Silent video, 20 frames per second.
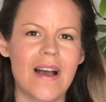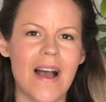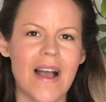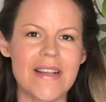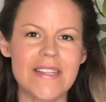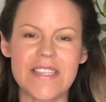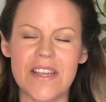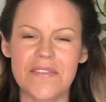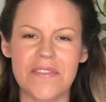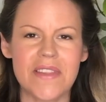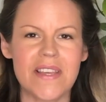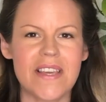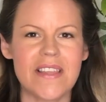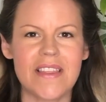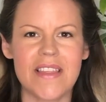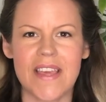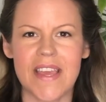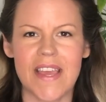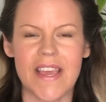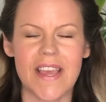I definitely
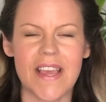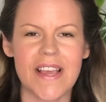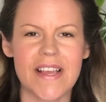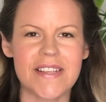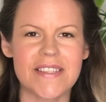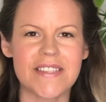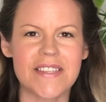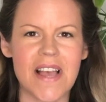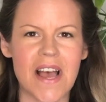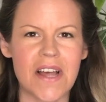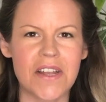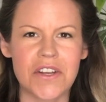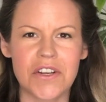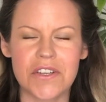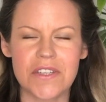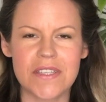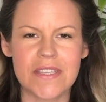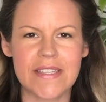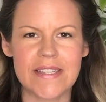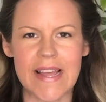think it's
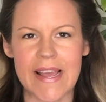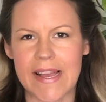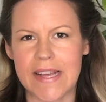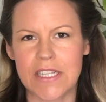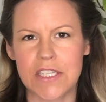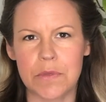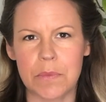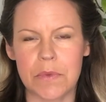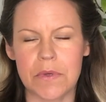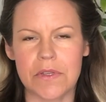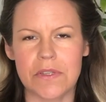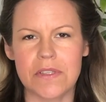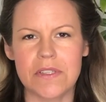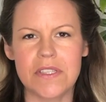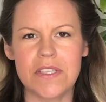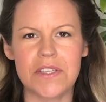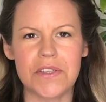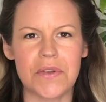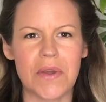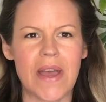understandable
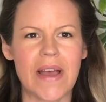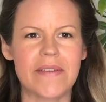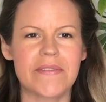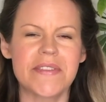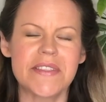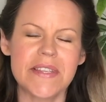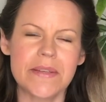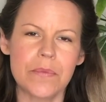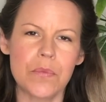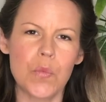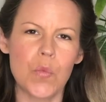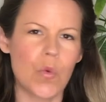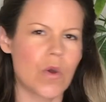to have some